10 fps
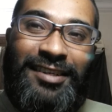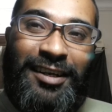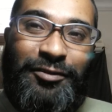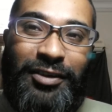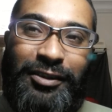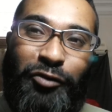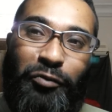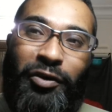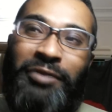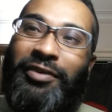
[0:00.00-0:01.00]
I transferred the
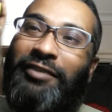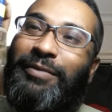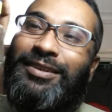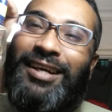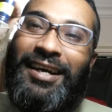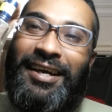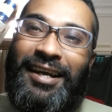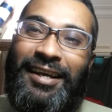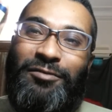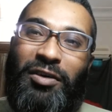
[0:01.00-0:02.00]
4.5 mil
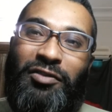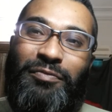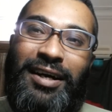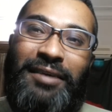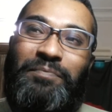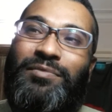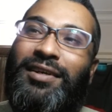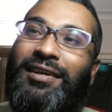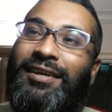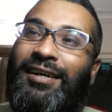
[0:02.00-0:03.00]
in one of my
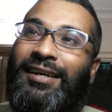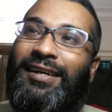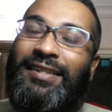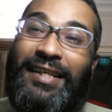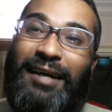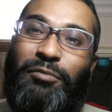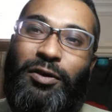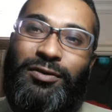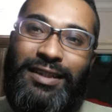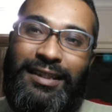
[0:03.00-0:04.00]
uh,
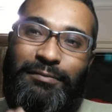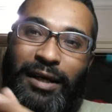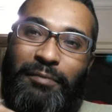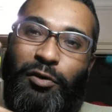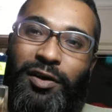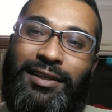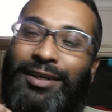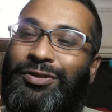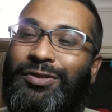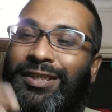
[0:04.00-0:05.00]
bottles this is my product
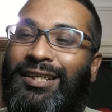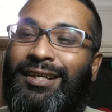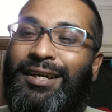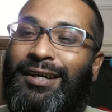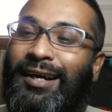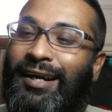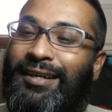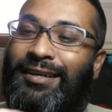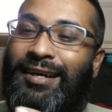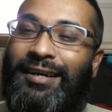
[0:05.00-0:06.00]
actually
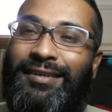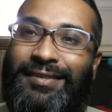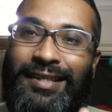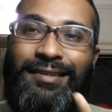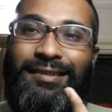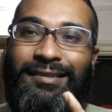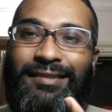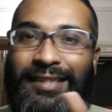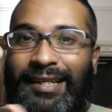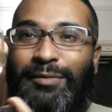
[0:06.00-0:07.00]
and I sell
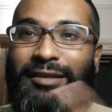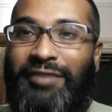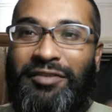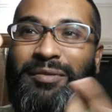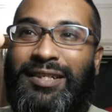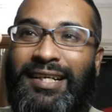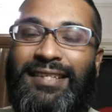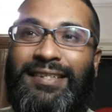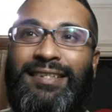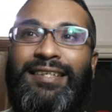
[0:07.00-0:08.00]
10 ml 5 ml they
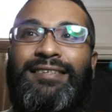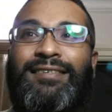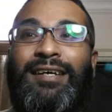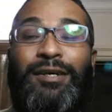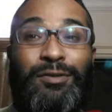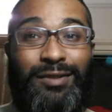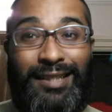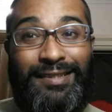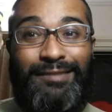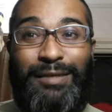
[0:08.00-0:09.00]
can send this so
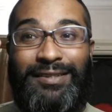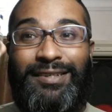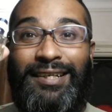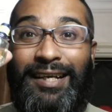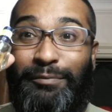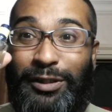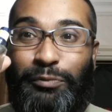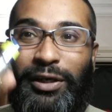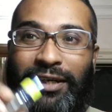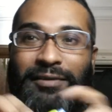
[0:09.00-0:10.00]
this basically can be
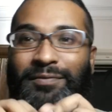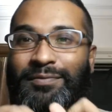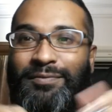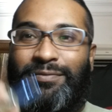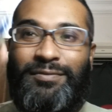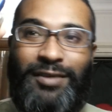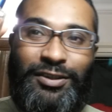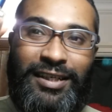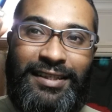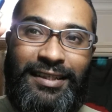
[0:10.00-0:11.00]
sprayed
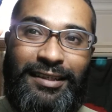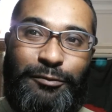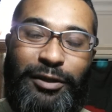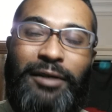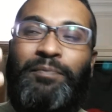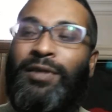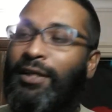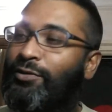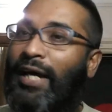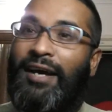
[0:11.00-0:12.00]
as you can see the spray
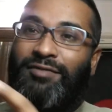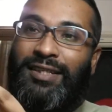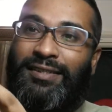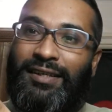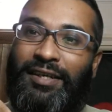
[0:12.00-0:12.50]
so I have this